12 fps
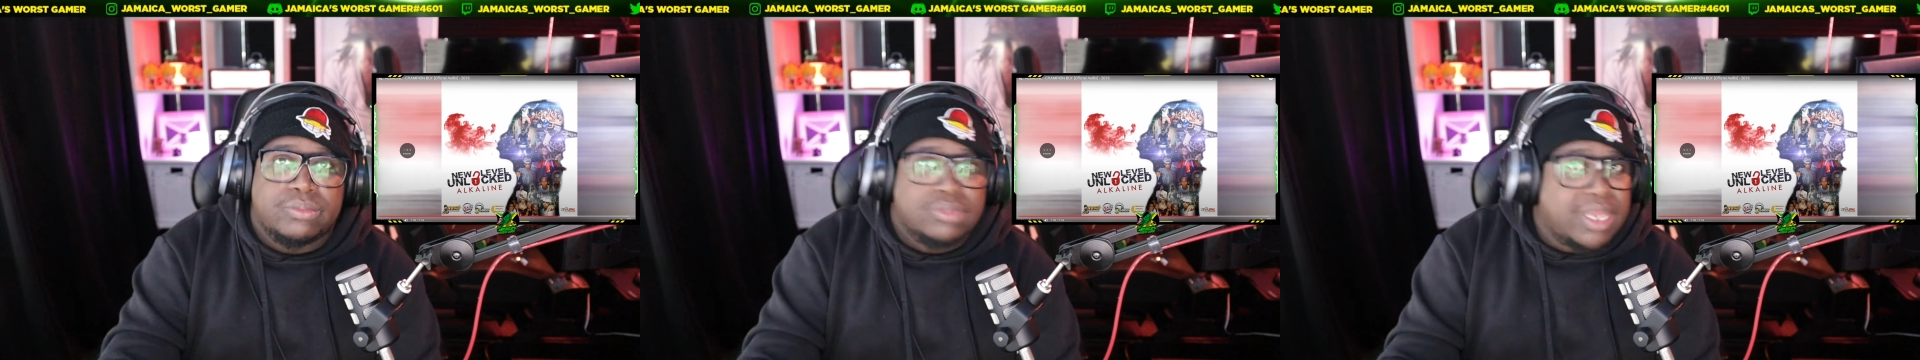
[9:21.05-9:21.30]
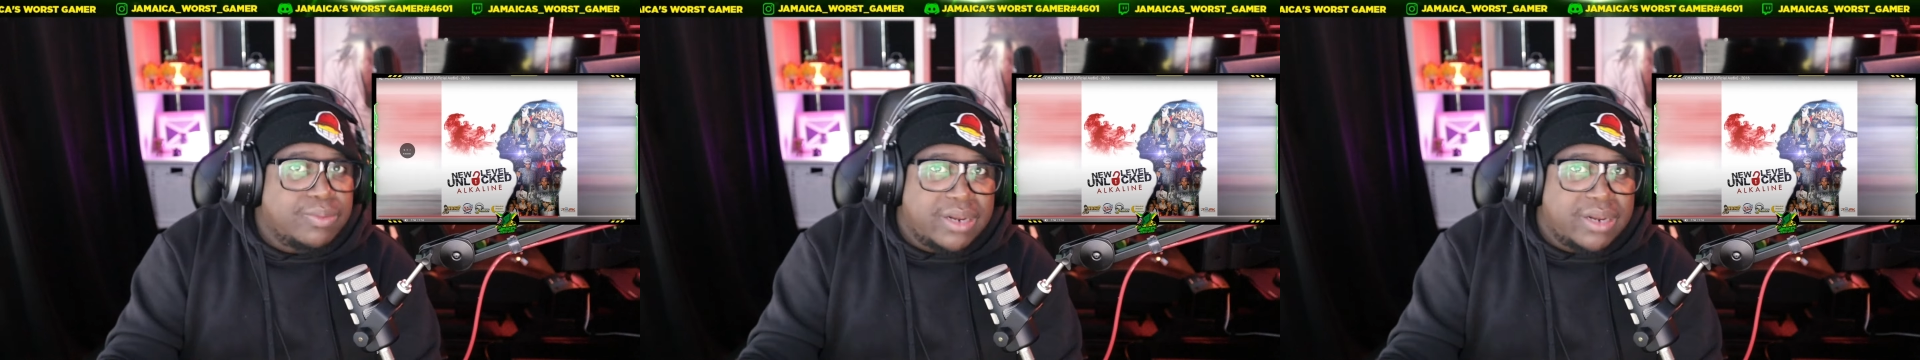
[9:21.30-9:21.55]

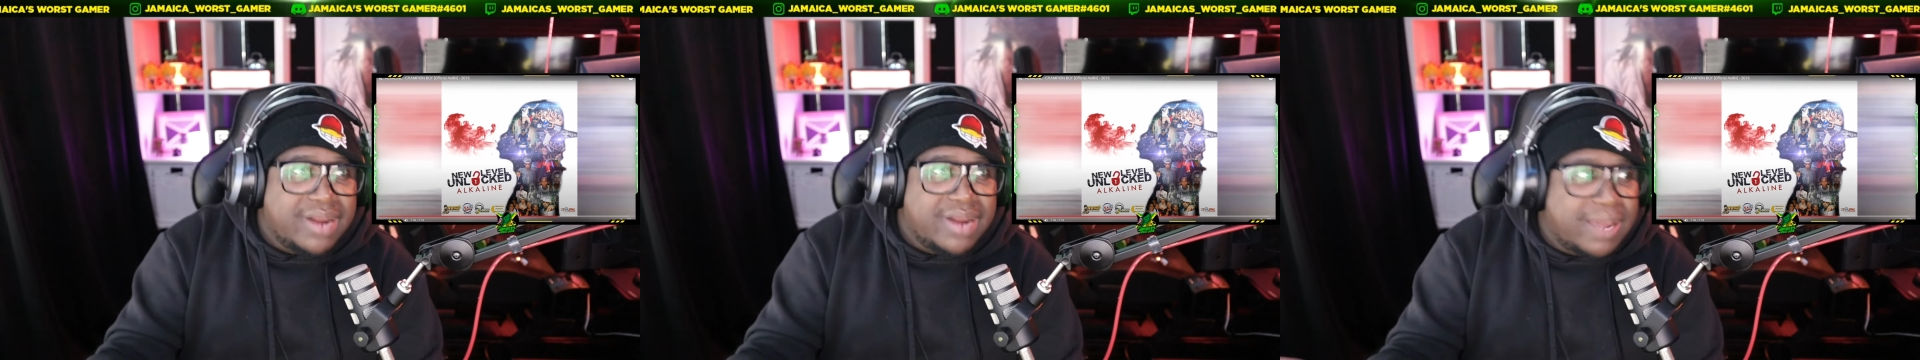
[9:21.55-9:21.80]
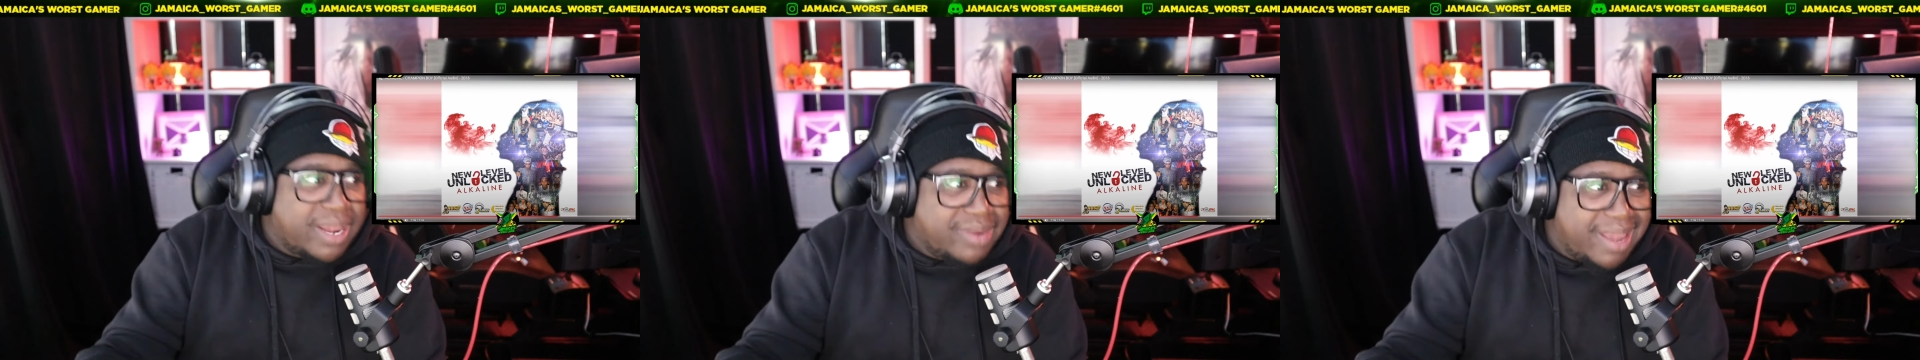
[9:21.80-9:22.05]
Them, them, them,
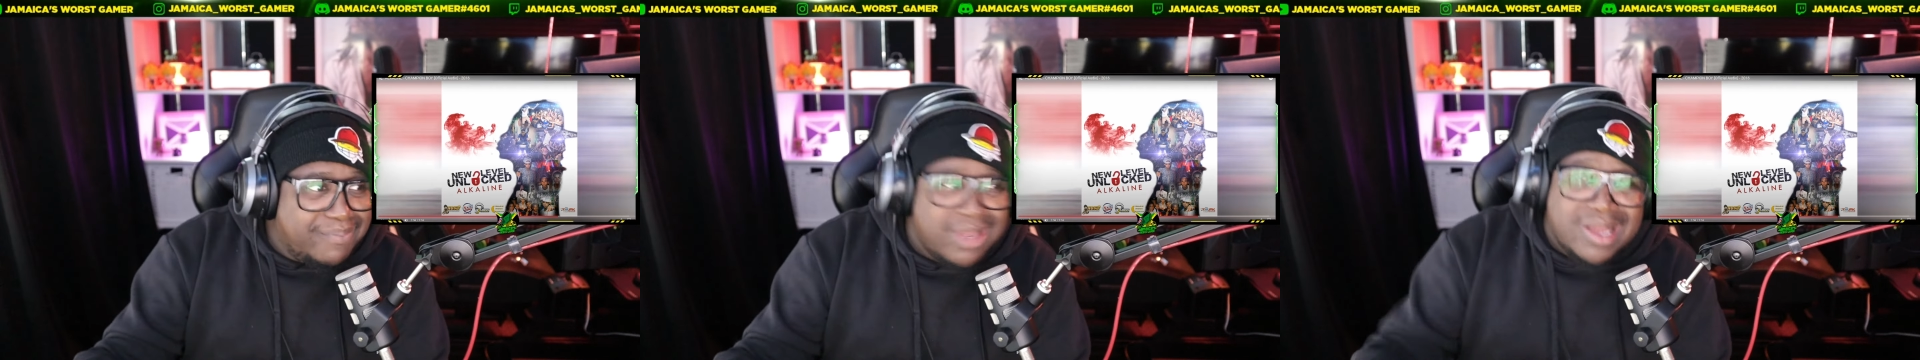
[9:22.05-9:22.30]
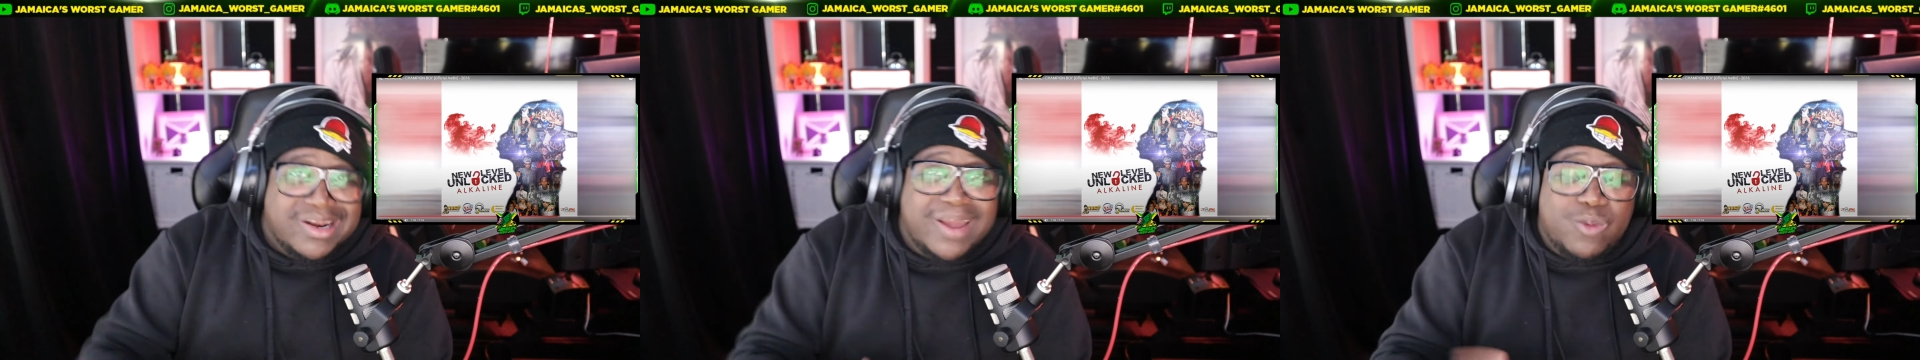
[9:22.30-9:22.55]
them, them,
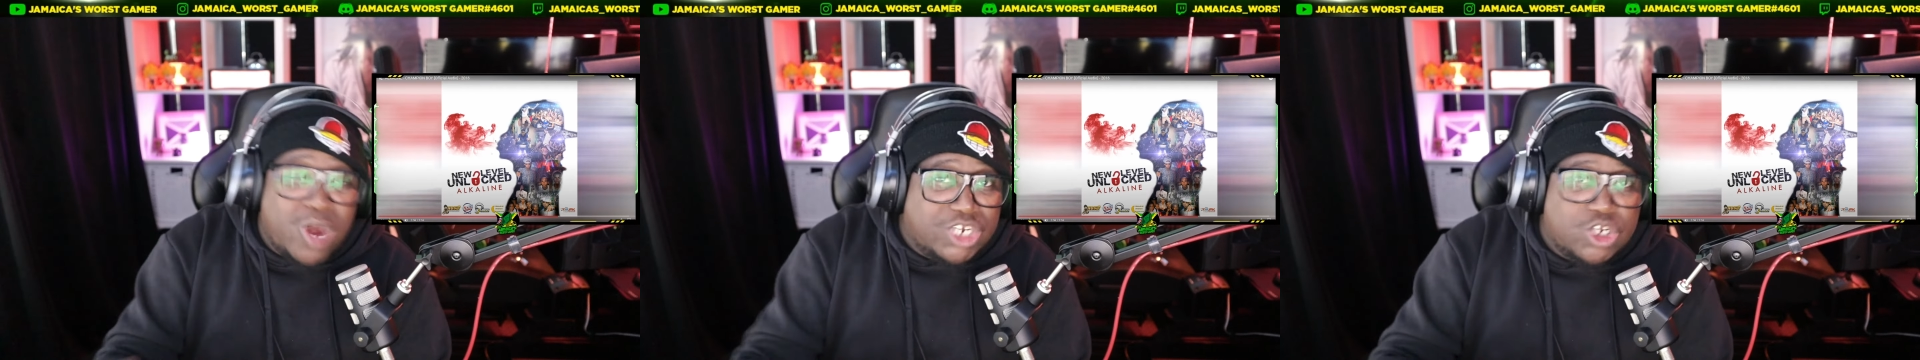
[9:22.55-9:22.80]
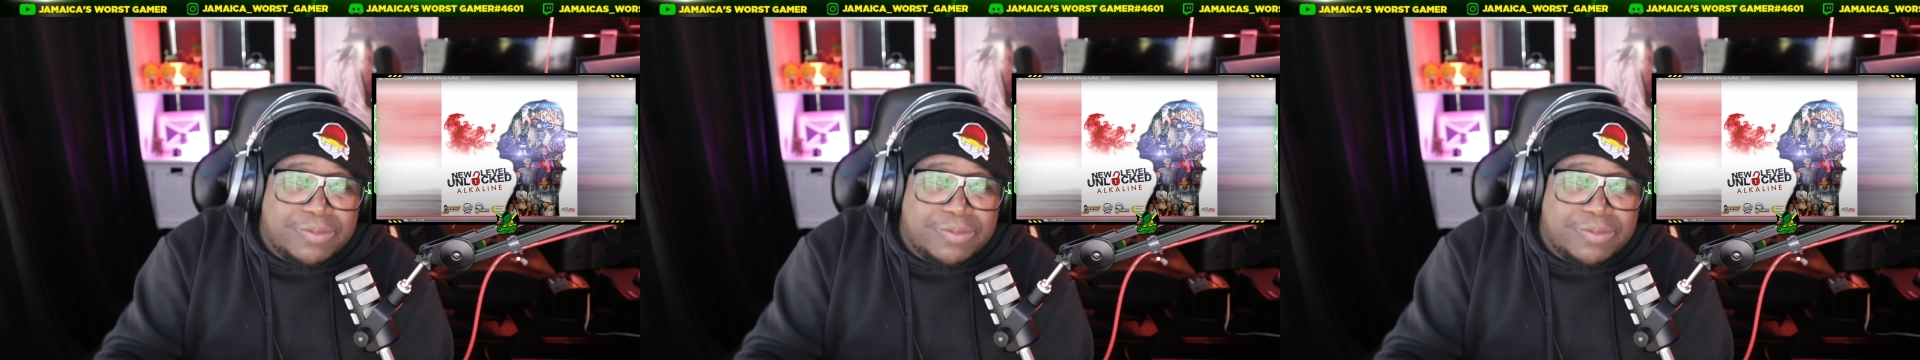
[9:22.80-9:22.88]
them wash up.